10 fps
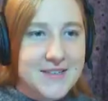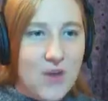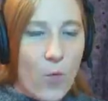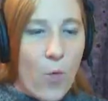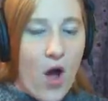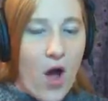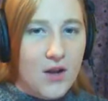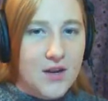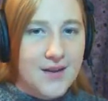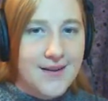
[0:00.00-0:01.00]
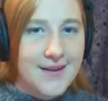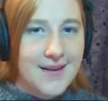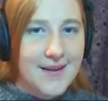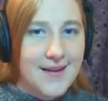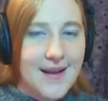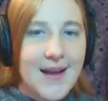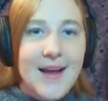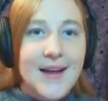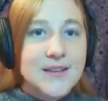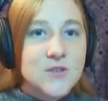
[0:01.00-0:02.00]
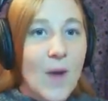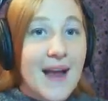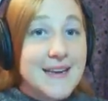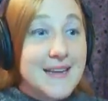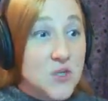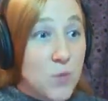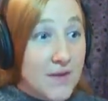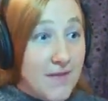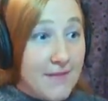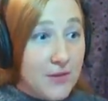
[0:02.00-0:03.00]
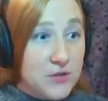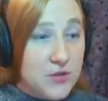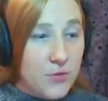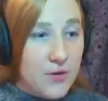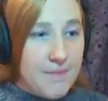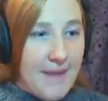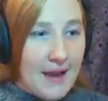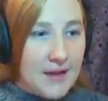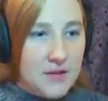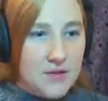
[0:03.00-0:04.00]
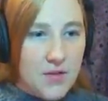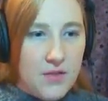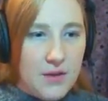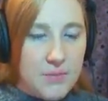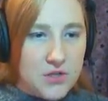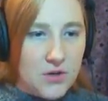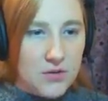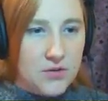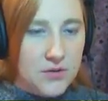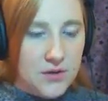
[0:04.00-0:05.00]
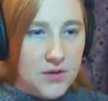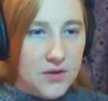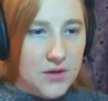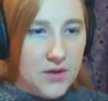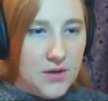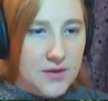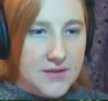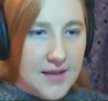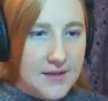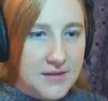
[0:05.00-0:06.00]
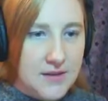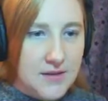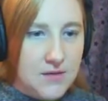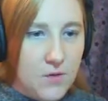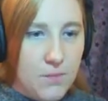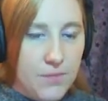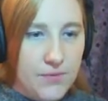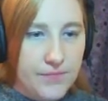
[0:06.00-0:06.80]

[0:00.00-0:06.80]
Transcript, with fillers: is a walk. So I need to get 25 little children back into the thingamajigger. Uh, is that the... Nope.